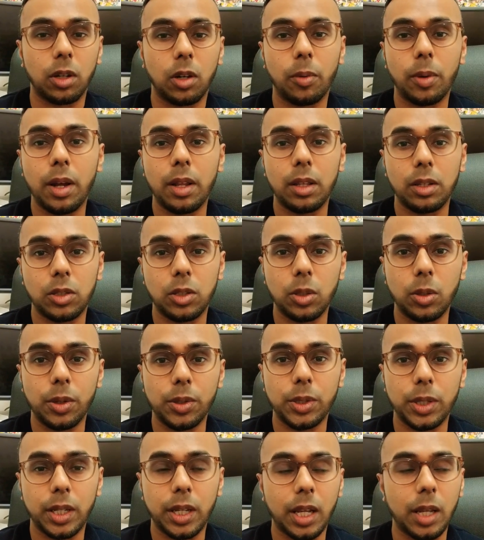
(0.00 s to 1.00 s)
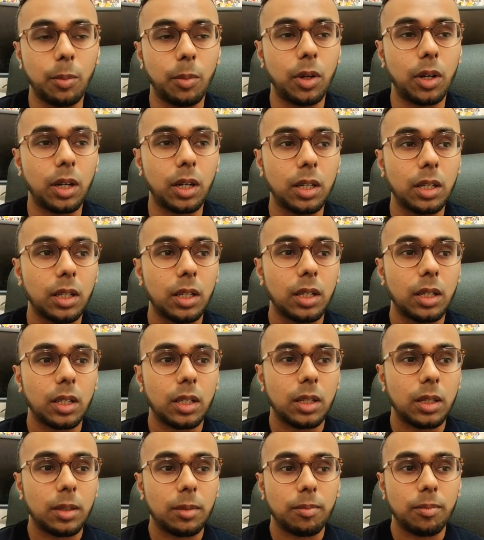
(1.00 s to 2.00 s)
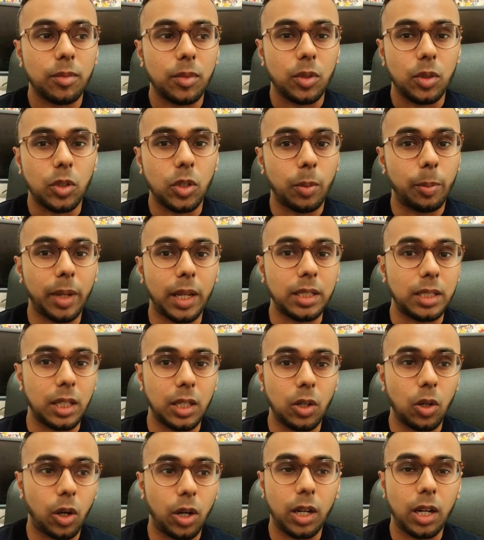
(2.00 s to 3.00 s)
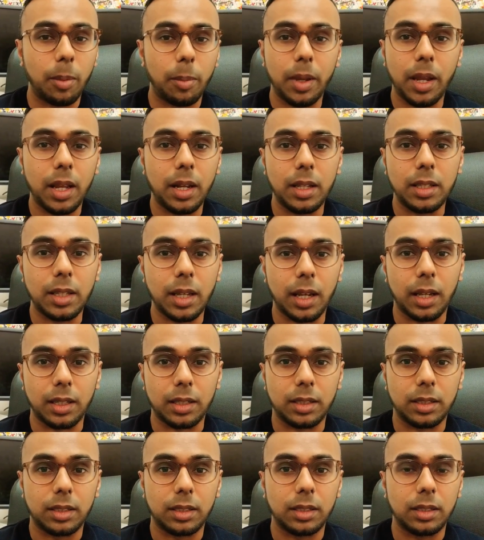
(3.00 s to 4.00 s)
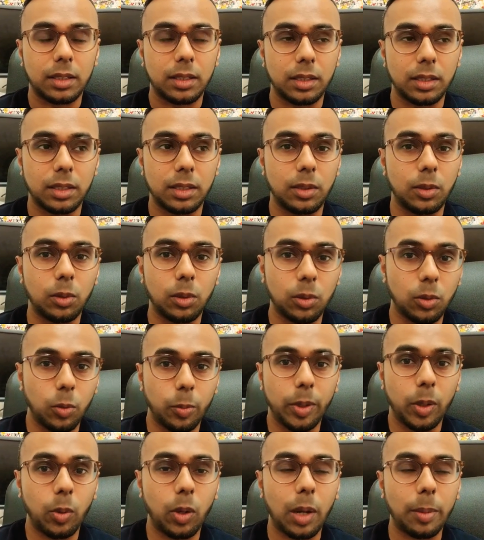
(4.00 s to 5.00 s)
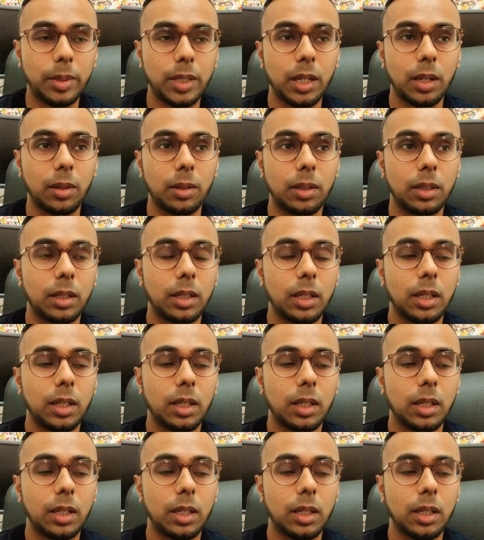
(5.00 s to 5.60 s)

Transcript: are around the 200k mark, you're basically not going to pay any tax because it will all be wiped out.